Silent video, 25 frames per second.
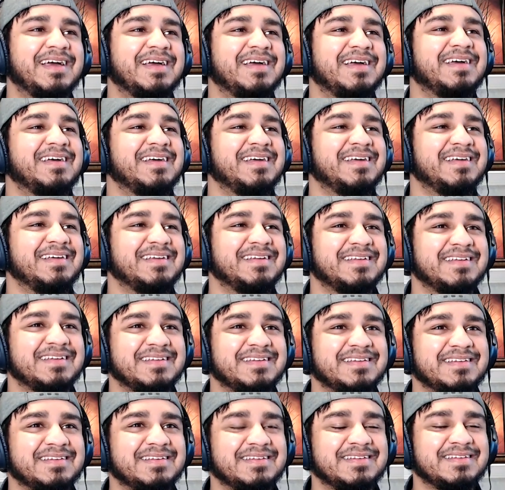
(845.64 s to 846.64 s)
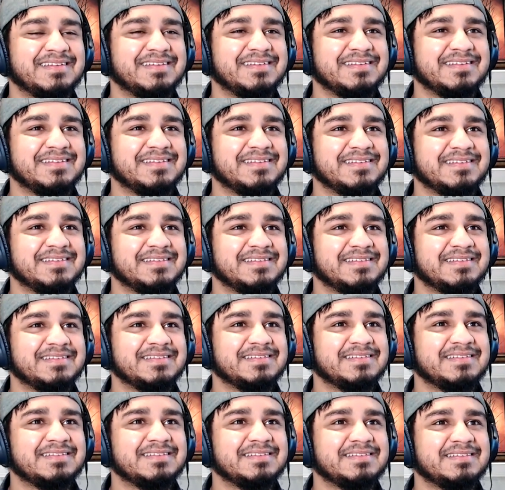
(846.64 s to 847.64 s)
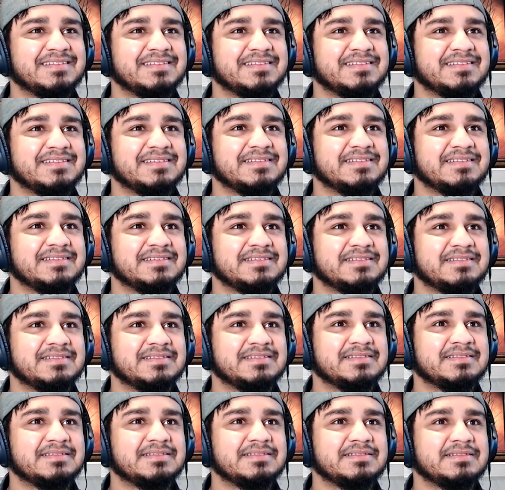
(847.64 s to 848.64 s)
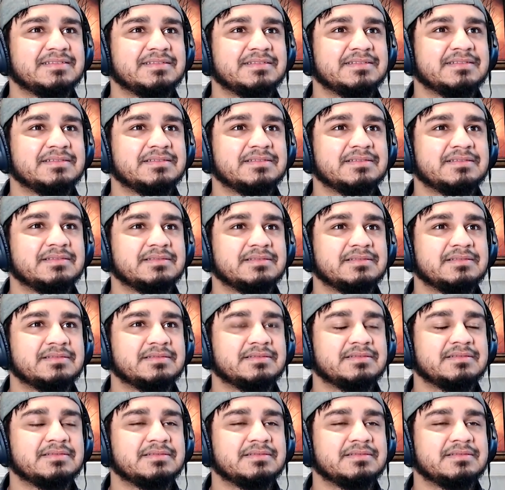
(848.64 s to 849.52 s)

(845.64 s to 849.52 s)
This person isn't speaking.